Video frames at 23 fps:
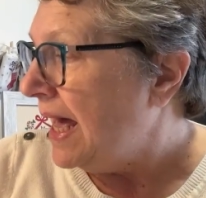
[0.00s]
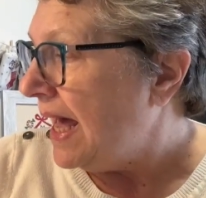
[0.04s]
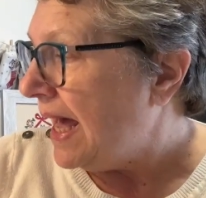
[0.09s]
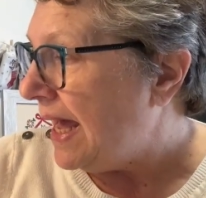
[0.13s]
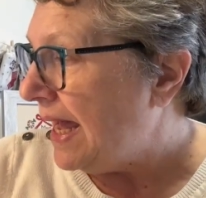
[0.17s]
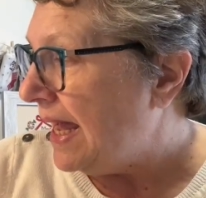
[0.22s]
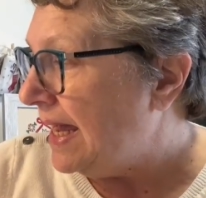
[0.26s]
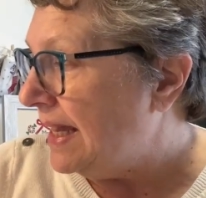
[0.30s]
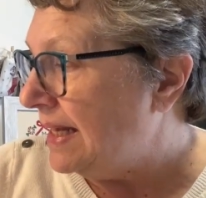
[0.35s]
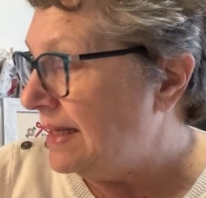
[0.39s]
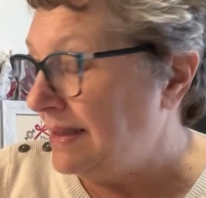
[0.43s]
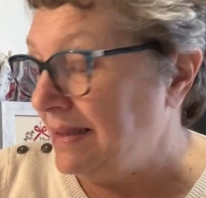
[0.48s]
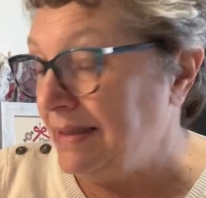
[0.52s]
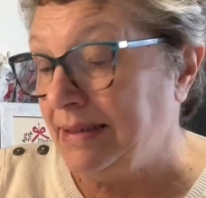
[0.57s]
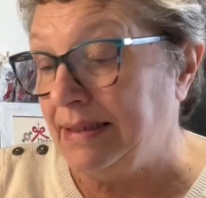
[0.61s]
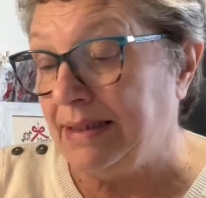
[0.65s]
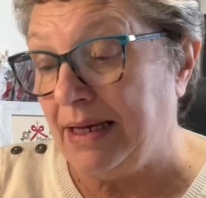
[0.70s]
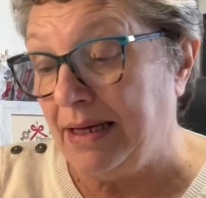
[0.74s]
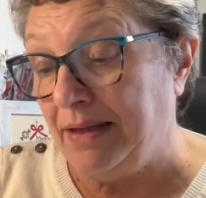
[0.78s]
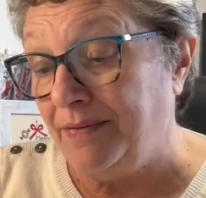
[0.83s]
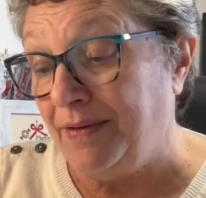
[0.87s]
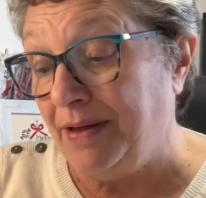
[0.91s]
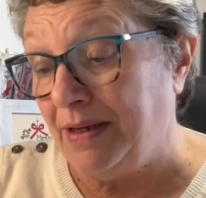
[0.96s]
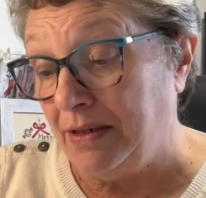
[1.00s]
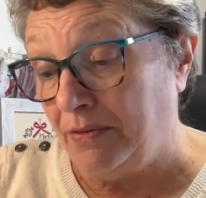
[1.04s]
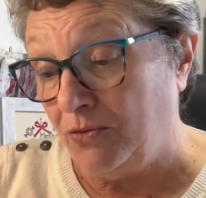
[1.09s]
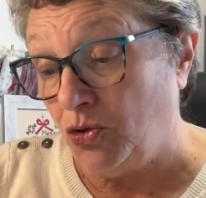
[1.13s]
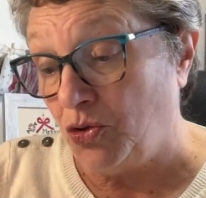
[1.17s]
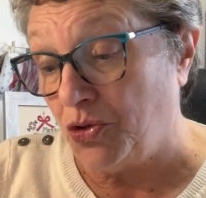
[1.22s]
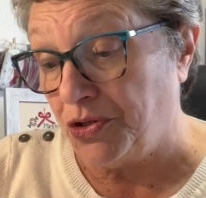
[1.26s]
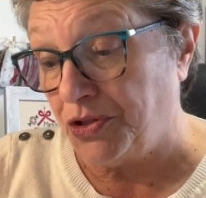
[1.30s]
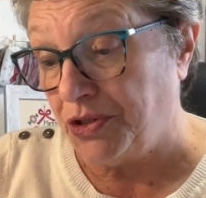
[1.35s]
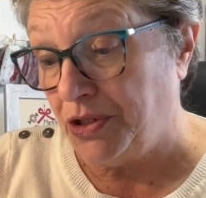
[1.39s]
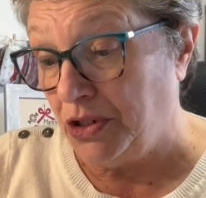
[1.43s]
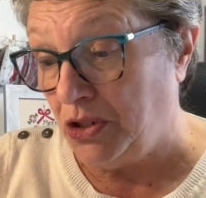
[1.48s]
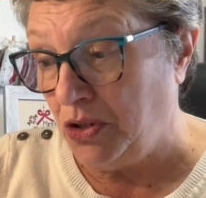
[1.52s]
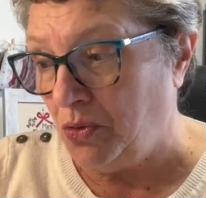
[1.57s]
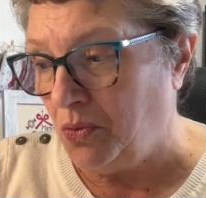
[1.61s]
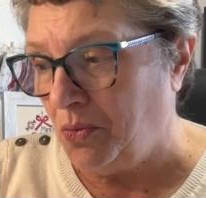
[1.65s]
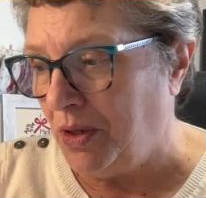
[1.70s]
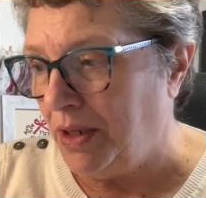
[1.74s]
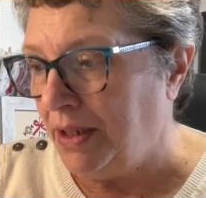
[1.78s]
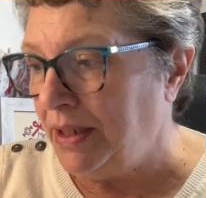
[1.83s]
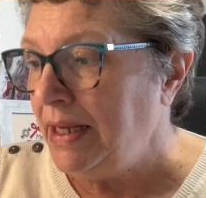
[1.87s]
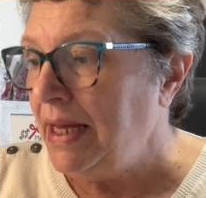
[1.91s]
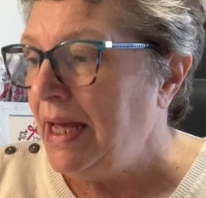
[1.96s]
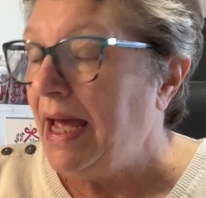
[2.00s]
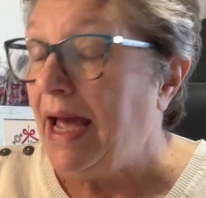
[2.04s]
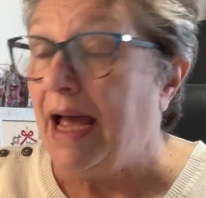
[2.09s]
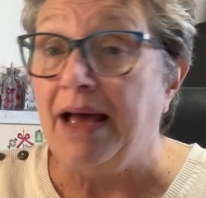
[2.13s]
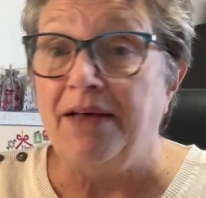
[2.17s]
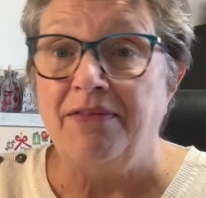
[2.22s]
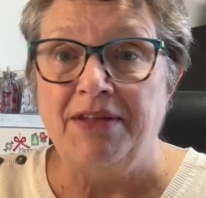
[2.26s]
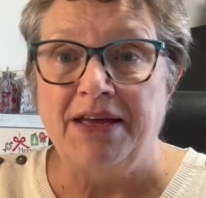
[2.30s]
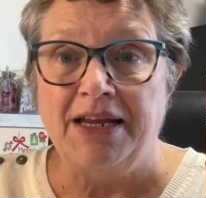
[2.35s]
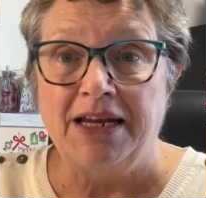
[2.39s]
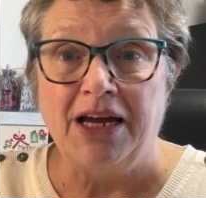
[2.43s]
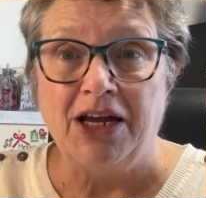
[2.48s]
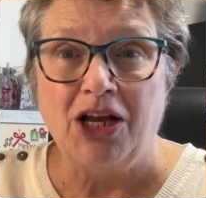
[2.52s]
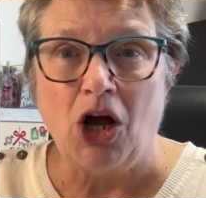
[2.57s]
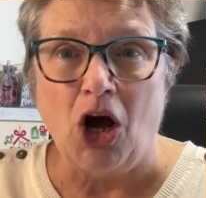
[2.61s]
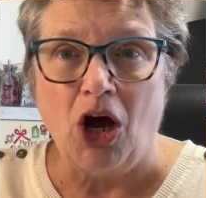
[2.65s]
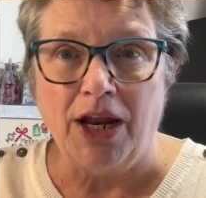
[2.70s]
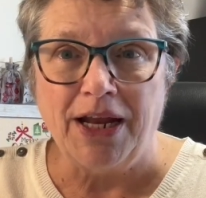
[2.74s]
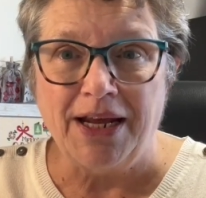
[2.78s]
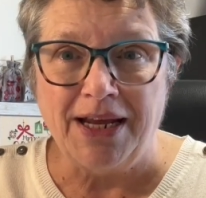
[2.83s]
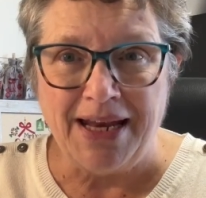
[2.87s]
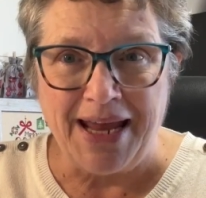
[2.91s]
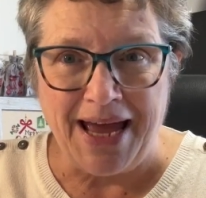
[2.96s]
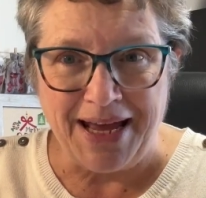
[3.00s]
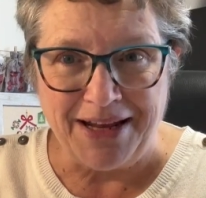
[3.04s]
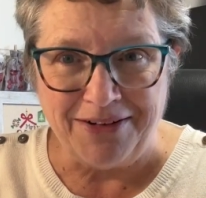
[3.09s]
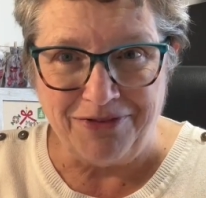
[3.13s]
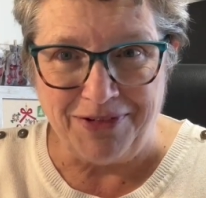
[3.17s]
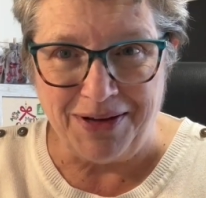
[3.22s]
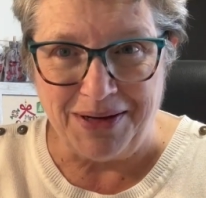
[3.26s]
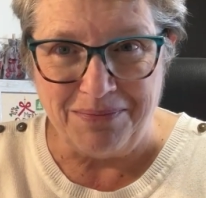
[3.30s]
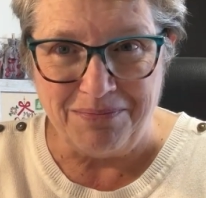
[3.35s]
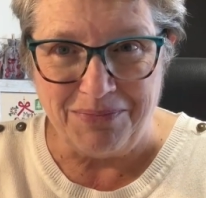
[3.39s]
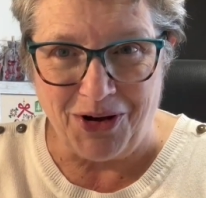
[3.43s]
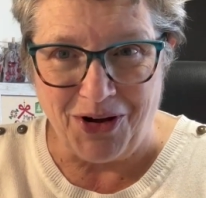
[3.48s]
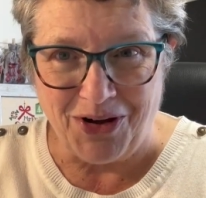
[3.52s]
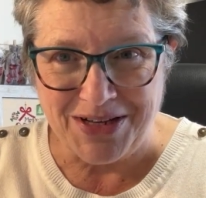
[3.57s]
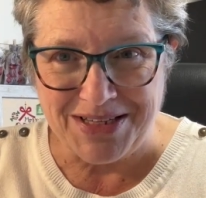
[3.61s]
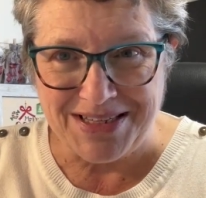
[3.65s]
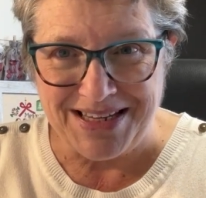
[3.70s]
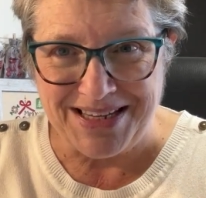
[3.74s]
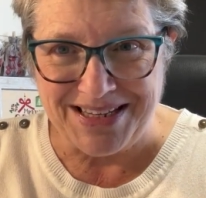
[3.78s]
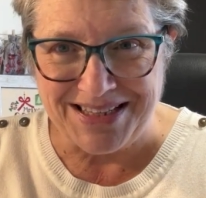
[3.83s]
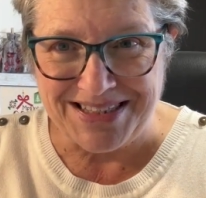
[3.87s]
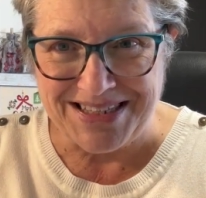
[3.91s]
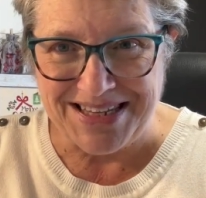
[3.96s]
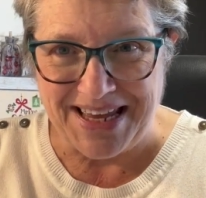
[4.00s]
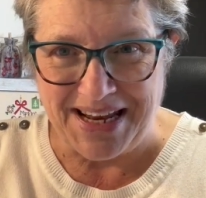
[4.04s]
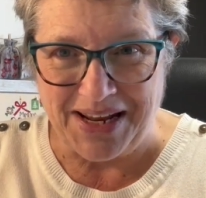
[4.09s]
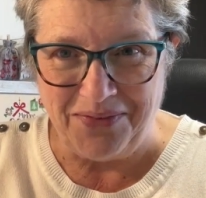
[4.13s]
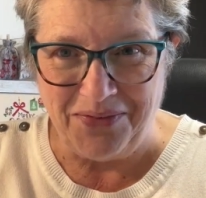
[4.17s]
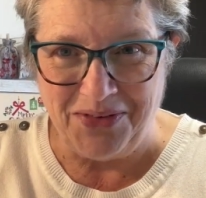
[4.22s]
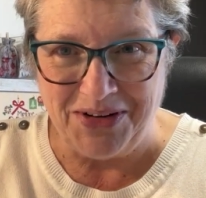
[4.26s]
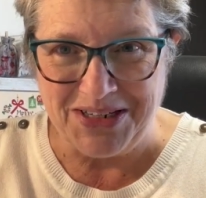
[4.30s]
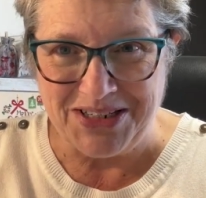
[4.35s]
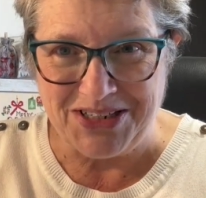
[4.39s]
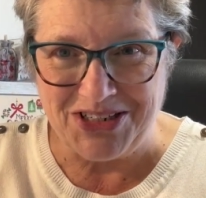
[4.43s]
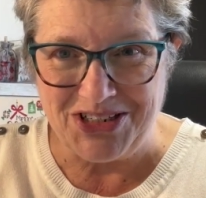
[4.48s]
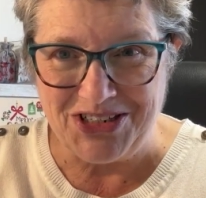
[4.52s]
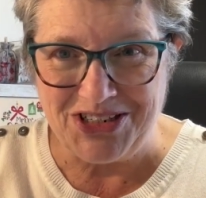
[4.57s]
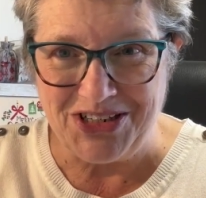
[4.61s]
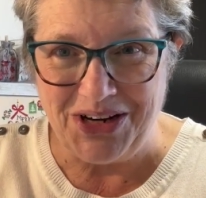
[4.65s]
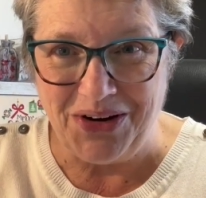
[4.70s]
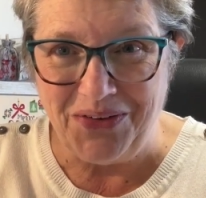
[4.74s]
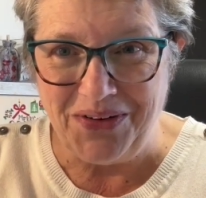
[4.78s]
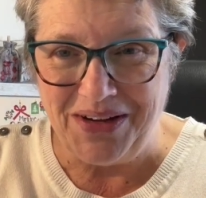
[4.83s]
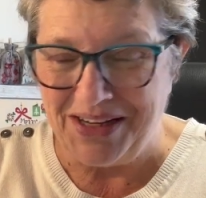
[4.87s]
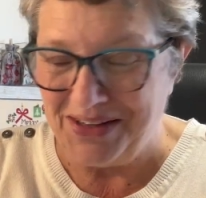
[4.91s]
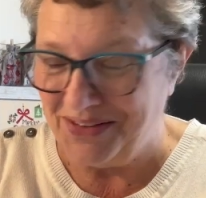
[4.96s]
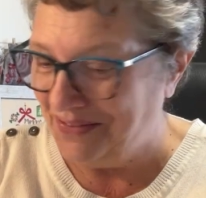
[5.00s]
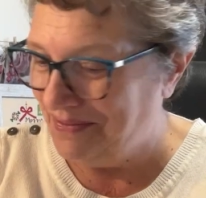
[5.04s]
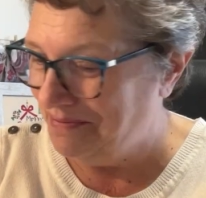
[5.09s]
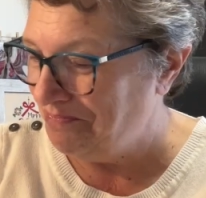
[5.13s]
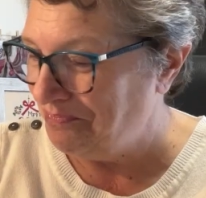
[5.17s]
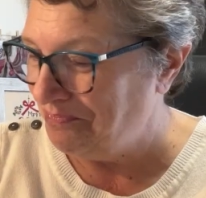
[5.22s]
And then of course the new one. And then I got an advent box in that I want to show you.